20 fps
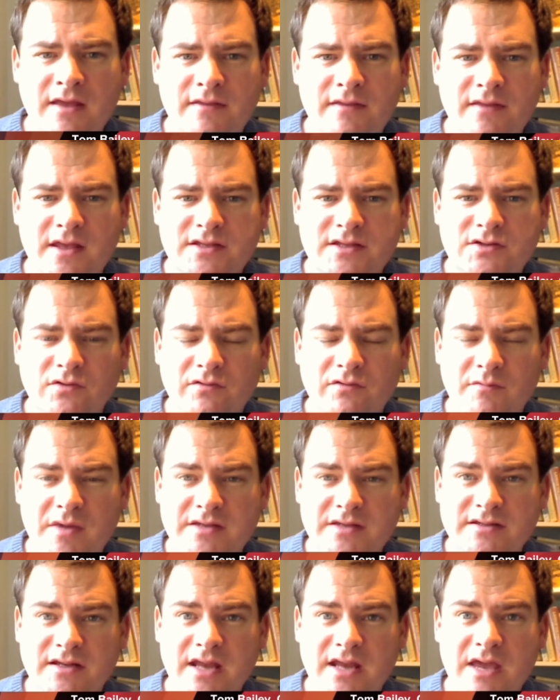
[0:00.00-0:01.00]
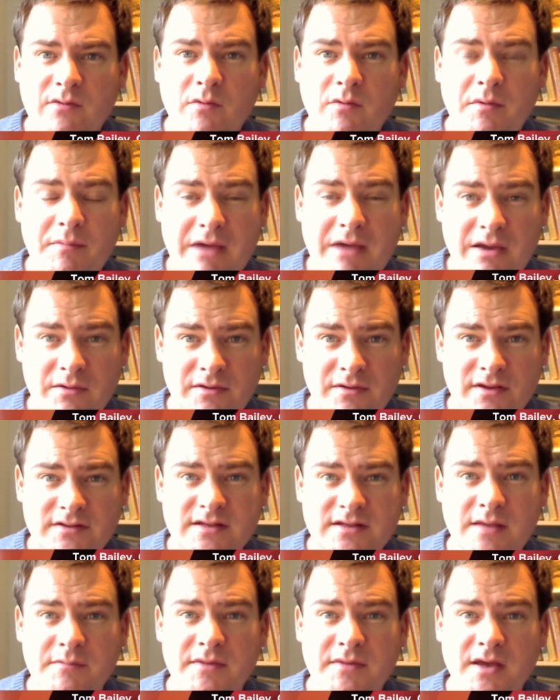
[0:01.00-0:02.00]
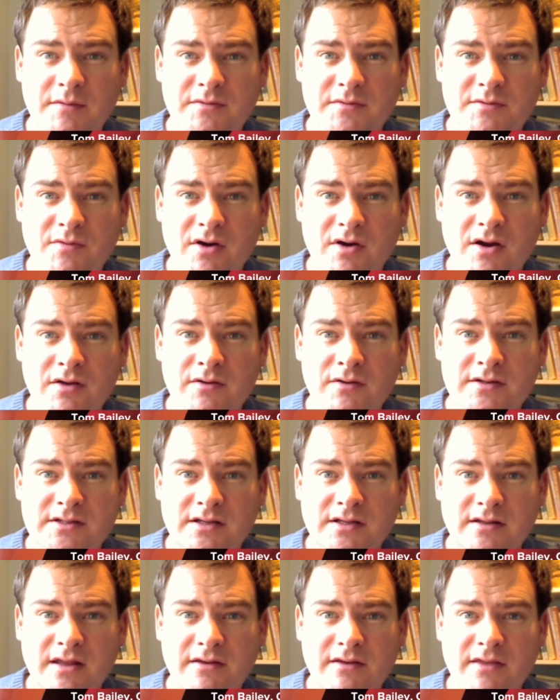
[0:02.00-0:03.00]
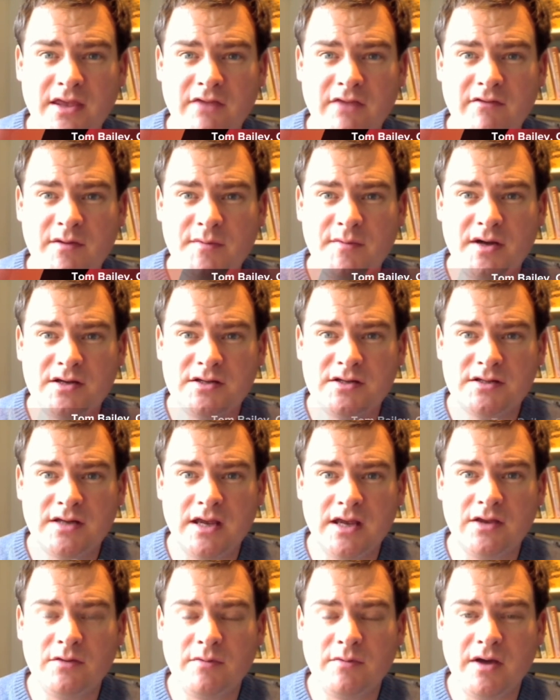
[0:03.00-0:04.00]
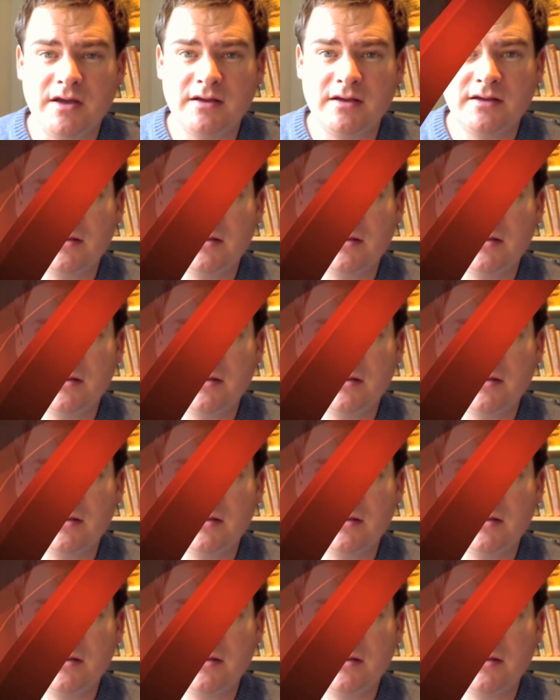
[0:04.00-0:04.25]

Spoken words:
That's all from us today. We'll be back at the same time tomorrow. Until then, thank you very much and goodbye.